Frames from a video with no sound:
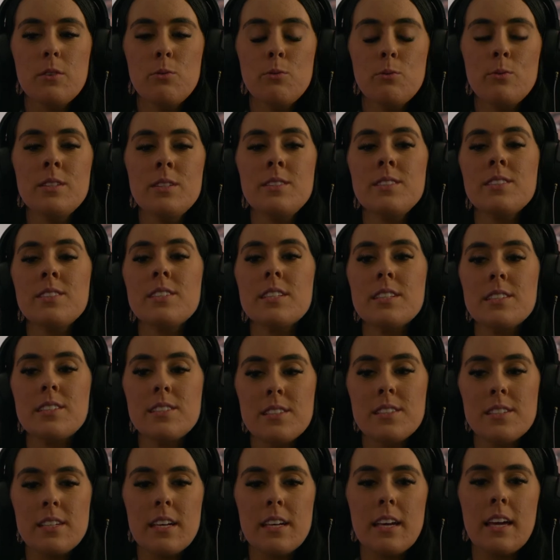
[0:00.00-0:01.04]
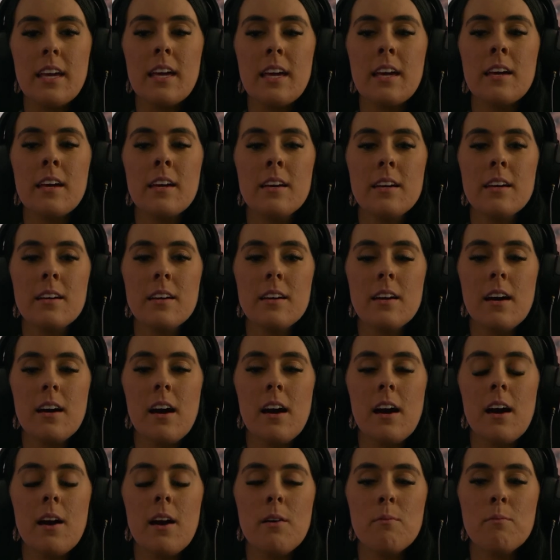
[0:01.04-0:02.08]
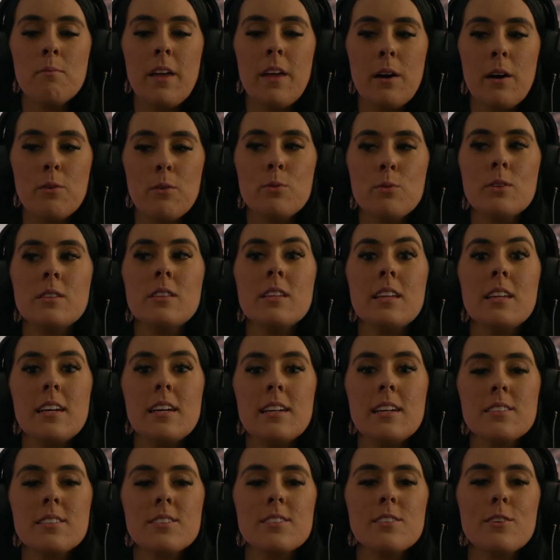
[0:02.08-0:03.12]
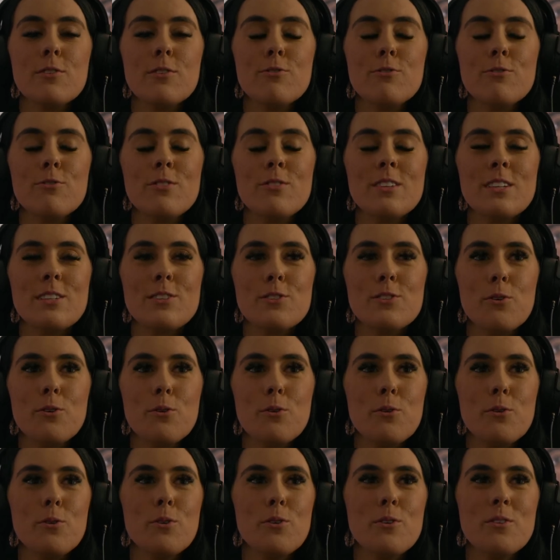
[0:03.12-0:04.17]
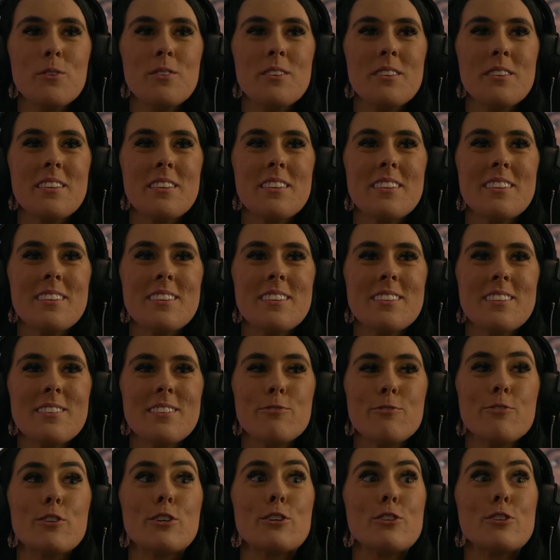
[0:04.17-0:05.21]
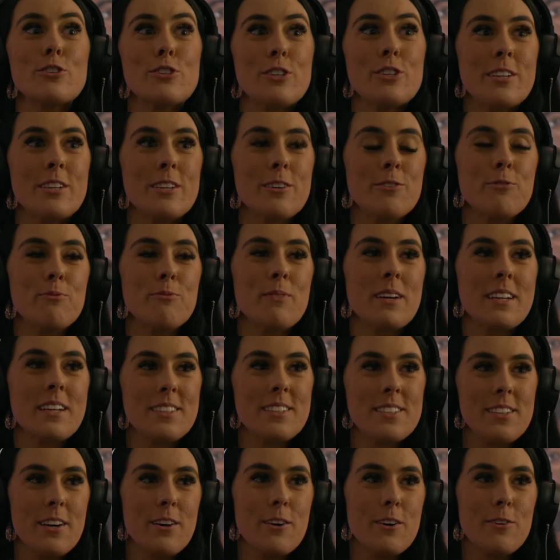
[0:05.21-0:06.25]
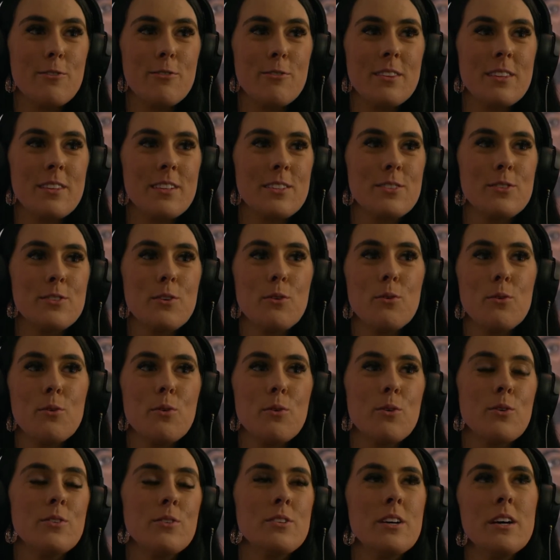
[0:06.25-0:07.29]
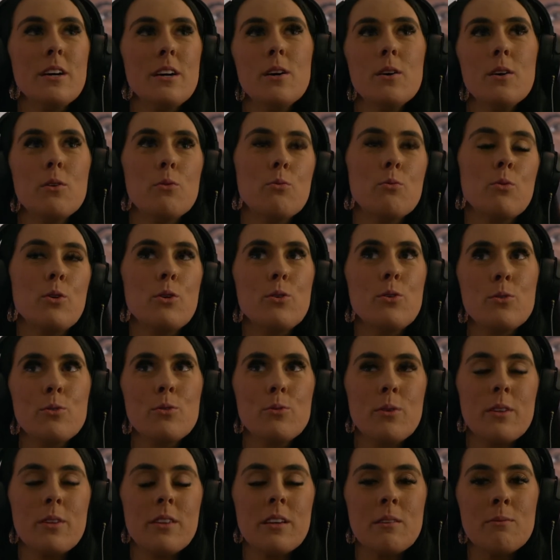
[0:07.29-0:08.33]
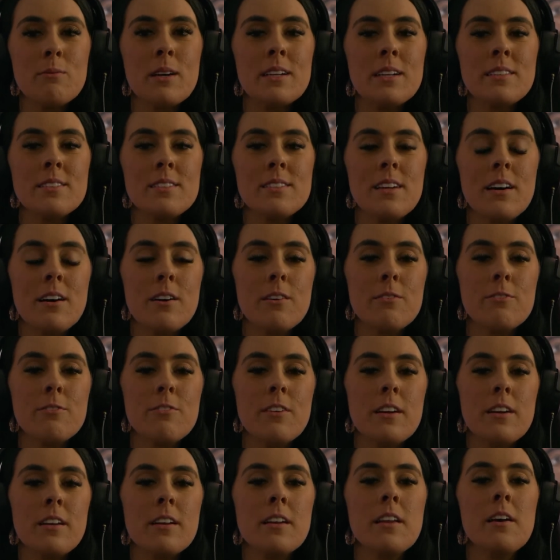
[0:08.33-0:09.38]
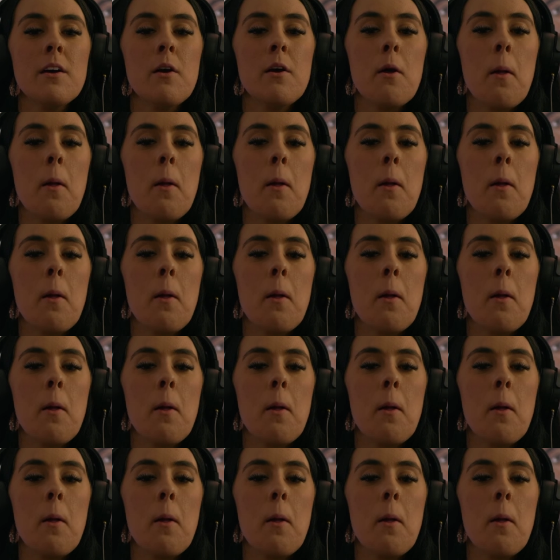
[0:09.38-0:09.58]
resisting that release of this old version of myself and this old wound within myself. And